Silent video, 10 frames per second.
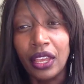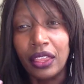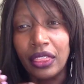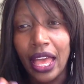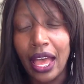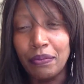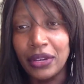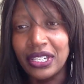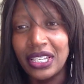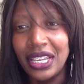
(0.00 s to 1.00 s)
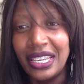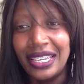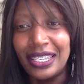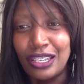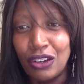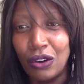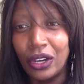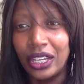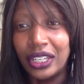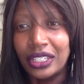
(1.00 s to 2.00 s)
the embassy is
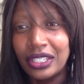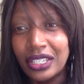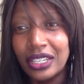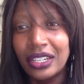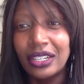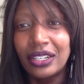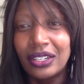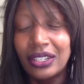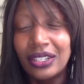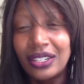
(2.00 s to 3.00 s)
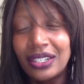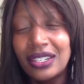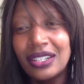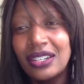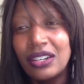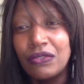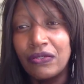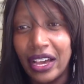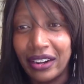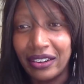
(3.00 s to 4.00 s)
going to
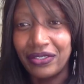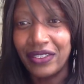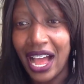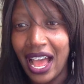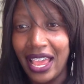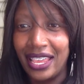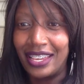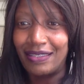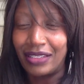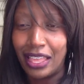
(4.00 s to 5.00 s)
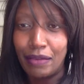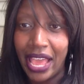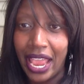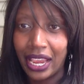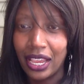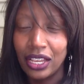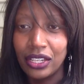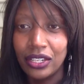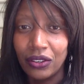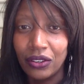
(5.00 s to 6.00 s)
verify with the bank.
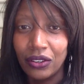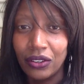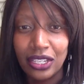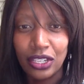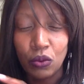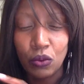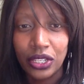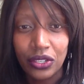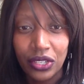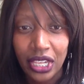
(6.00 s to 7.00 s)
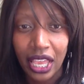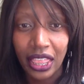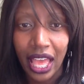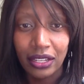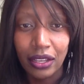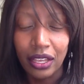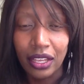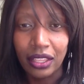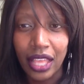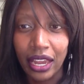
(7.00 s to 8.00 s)
So I just wanted to say
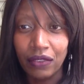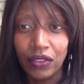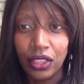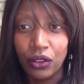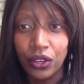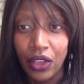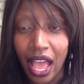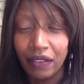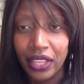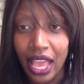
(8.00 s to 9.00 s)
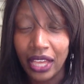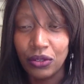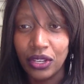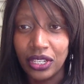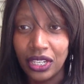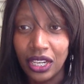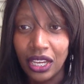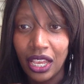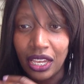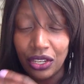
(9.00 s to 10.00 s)
that even though you have the
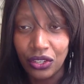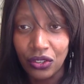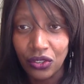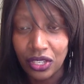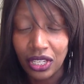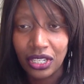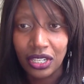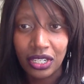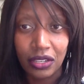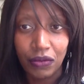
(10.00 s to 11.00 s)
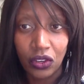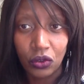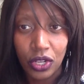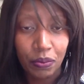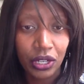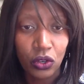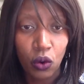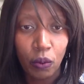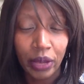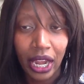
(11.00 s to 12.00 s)
I-20 and you use this, it doesn't mean utapata
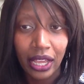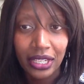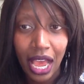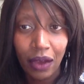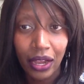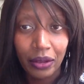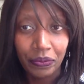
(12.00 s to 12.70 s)
uko mbele. Sawa.